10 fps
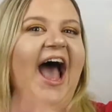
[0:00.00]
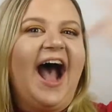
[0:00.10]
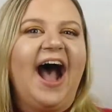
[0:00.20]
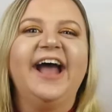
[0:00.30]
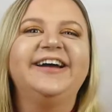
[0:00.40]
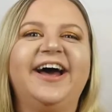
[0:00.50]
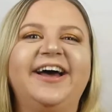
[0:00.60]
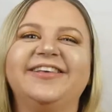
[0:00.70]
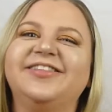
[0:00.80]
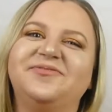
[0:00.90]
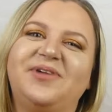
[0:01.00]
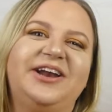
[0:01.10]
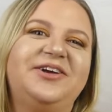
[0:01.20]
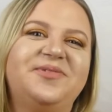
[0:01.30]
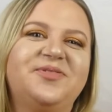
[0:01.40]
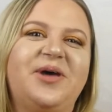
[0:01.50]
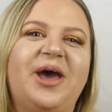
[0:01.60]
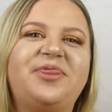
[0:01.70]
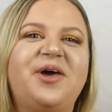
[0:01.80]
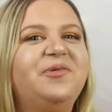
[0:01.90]
Hi guys, my name is
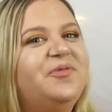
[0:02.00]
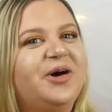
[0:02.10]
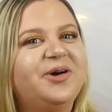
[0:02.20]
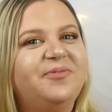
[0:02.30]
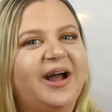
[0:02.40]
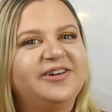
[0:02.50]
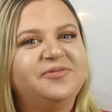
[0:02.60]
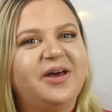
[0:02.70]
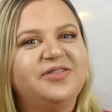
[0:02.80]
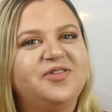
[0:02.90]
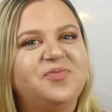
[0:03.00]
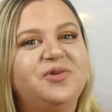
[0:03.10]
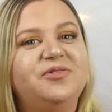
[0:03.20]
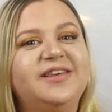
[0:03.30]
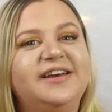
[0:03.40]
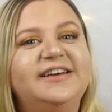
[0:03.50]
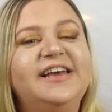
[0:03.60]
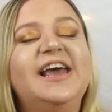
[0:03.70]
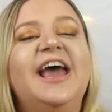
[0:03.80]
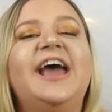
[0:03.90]
Beth and welcome back to Beth Does Beauty.